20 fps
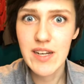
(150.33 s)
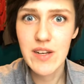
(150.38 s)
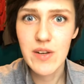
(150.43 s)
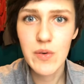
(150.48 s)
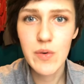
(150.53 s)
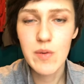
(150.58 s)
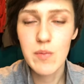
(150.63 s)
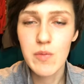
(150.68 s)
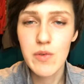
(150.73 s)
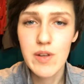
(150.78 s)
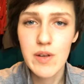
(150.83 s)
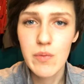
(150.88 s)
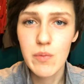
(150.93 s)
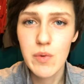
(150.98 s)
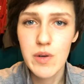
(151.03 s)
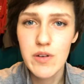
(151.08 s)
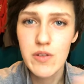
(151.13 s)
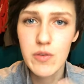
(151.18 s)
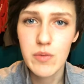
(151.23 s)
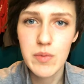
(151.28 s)
And normally,
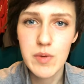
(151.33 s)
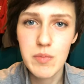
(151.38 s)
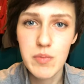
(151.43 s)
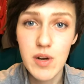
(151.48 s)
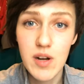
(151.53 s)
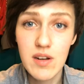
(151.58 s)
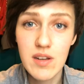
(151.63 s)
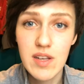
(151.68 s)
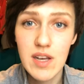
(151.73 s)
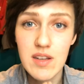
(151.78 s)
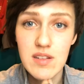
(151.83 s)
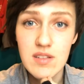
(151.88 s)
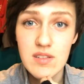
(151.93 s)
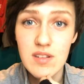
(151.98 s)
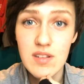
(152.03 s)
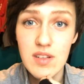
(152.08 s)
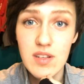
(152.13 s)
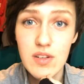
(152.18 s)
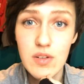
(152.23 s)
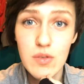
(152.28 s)
what do we broadcast
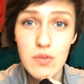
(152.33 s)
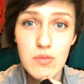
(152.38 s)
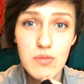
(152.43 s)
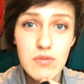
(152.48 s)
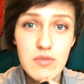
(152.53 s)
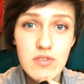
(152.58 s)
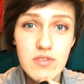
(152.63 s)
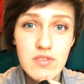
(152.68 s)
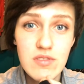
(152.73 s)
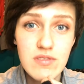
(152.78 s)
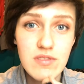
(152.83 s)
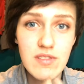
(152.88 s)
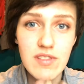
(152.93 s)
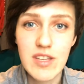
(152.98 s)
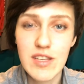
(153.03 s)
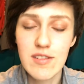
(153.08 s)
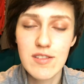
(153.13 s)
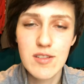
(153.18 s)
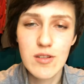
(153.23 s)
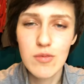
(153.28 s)
on the news?
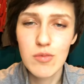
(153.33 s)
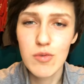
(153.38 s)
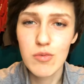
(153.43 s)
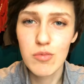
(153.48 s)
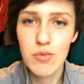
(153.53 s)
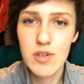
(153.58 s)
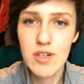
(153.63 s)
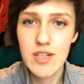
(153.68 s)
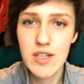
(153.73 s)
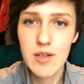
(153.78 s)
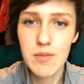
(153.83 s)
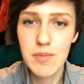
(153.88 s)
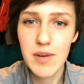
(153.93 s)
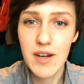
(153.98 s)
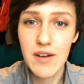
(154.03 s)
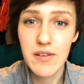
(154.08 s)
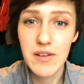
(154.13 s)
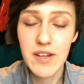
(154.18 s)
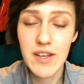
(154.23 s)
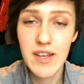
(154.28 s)
Things that we're worried
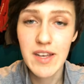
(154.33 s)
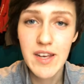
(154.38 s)
about.